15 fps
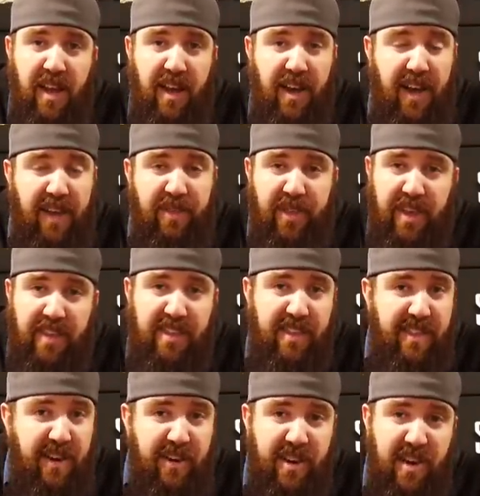I think
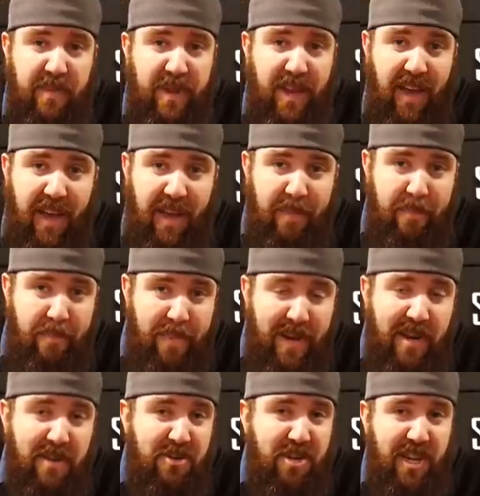that they're gonna be a
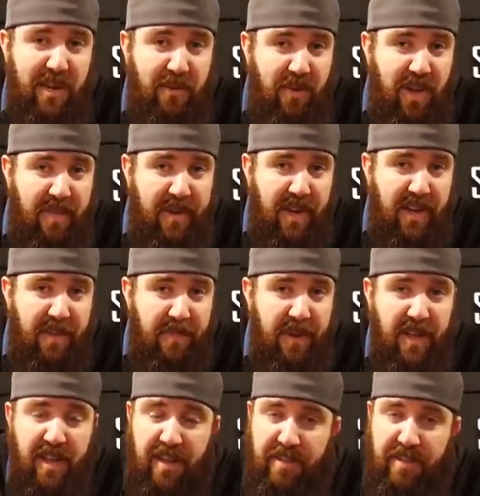bigger channel coming up.